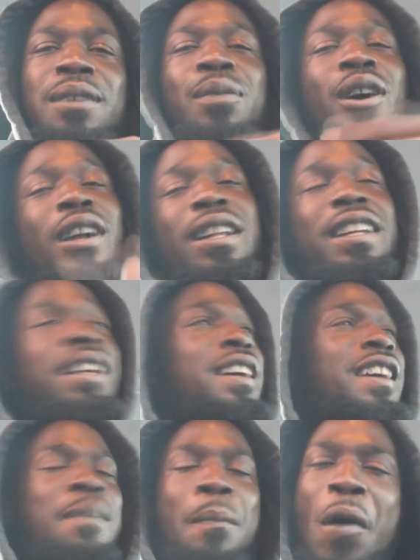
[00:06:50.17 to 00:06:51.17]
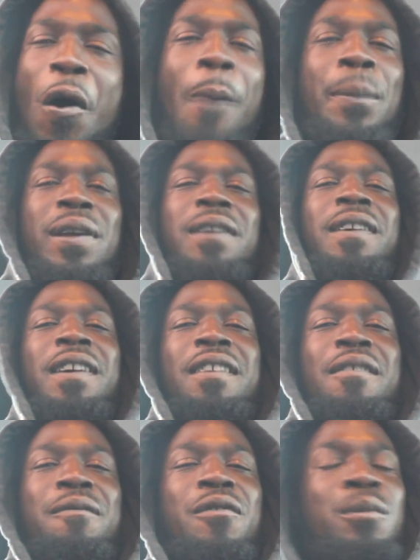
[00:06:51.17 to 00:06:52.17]
Marley popping.
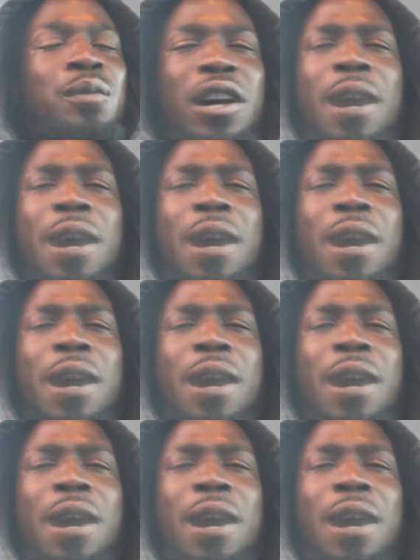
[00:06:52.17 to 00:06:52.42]
Filmed